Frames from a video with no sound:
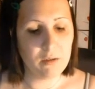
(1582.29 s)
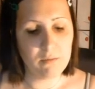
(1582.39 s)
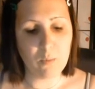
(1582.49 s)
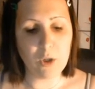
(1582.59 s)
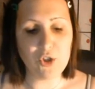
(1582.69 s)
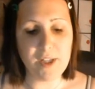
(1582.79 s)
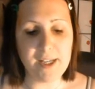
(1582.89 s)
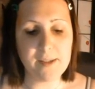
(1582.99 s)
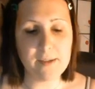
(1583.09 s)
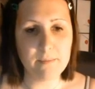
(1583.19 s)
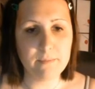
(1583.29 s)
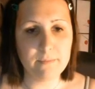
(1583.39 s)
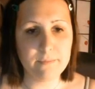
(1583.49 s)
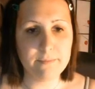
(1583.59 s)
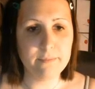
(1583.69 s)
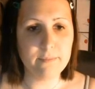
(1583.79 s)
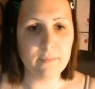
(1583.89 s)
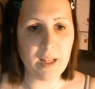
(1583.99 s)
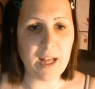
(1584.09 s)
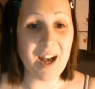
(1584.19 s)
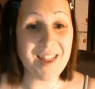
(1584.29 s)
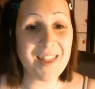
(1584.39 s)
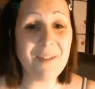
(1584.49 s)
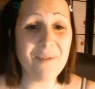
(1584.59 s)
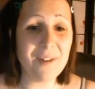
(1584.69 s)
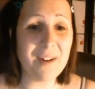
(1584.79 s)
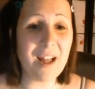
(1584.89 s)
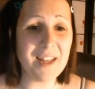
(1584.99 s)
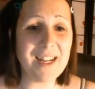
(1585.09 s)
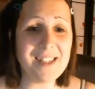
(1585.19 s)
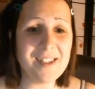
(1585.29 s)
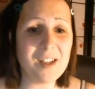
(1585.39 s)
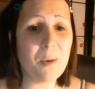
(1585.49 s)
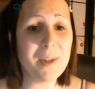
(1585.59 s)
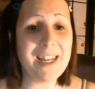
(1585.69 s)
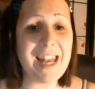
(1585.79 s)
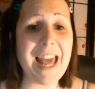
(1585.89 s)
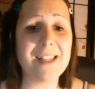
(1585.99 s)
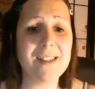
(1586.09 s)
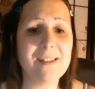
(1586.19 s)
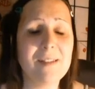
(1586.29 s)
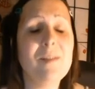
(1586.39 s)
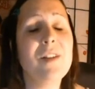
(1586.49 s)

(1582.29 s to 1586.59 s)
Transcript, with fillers: Watch this. I think for I think let's start with legs.